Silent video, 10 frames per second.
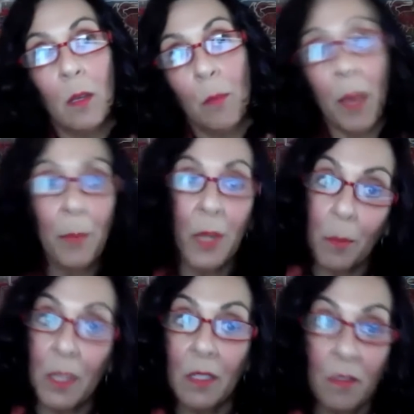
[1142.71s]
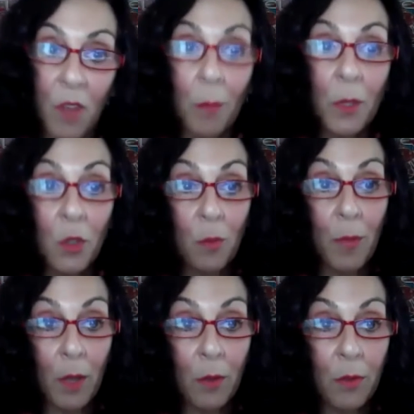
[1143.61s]
popping a piece of gum in your
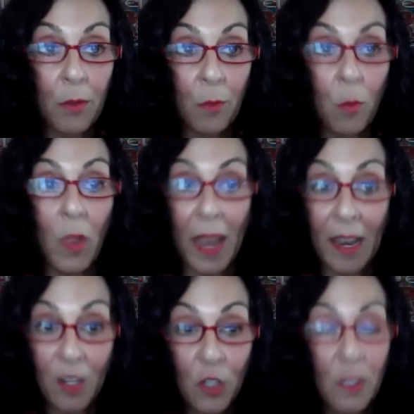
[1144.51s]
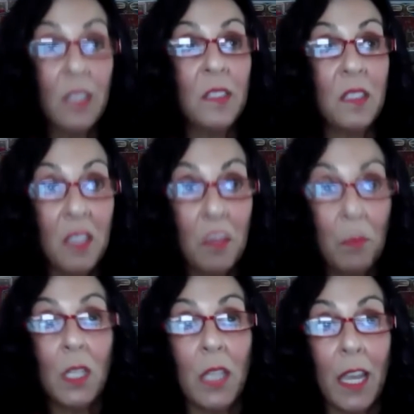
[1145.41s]
mouth will actually
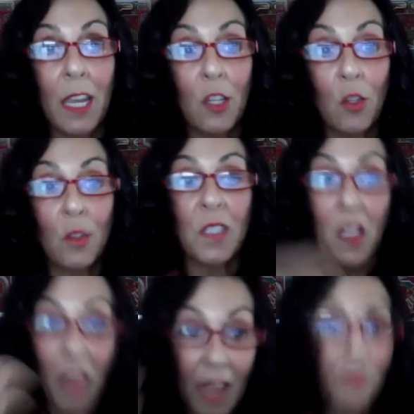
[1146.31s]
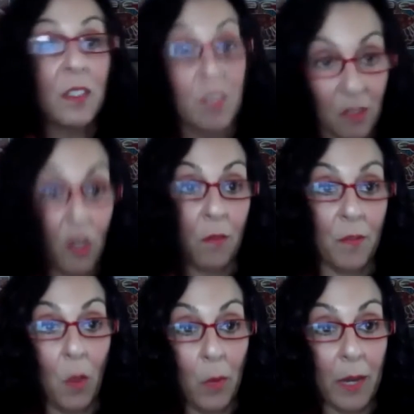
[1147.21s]
stimulate your saliva to start
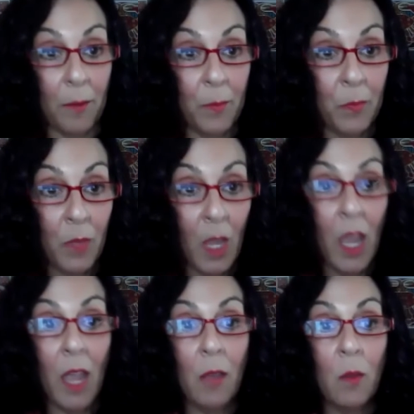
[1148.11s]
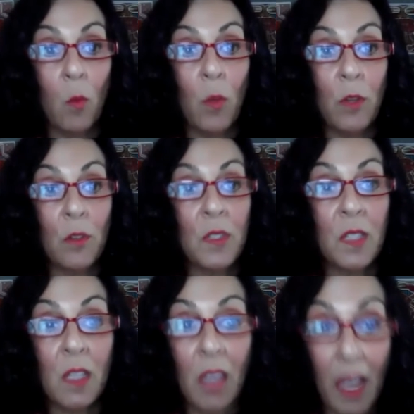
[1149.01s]
flowing. And when your
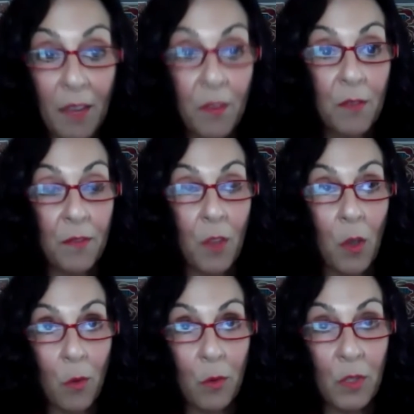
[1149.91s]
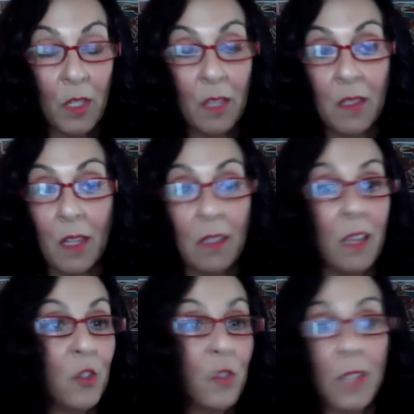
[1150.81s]
saliva flows, it's like
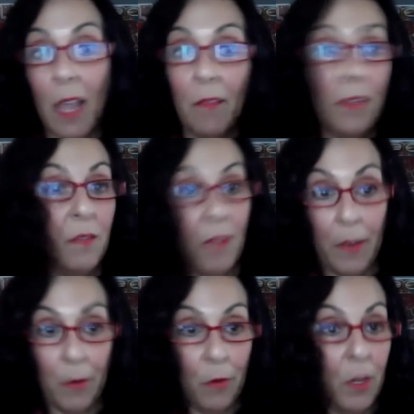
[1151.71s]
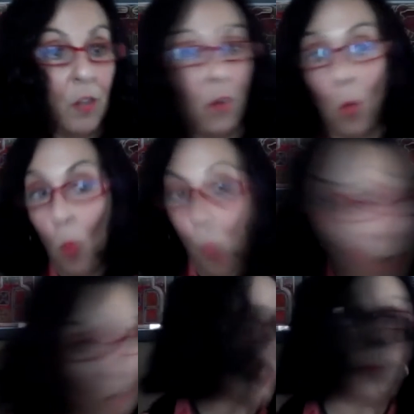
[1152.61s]
nature's cavity fighter. It'll
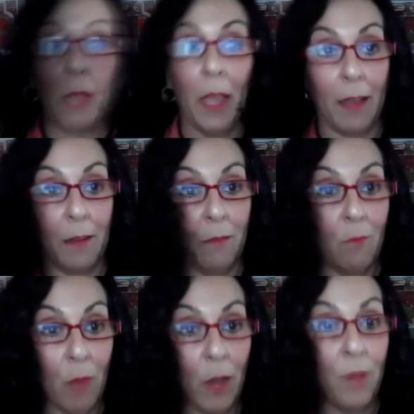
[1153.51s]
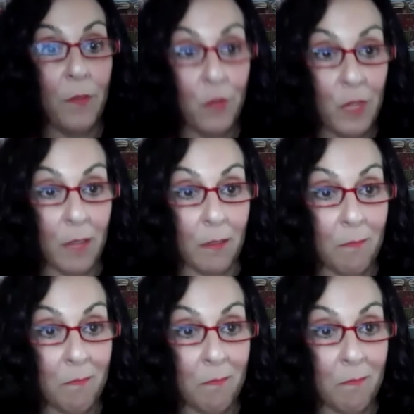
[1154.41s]
wash the plaque right off your teeth.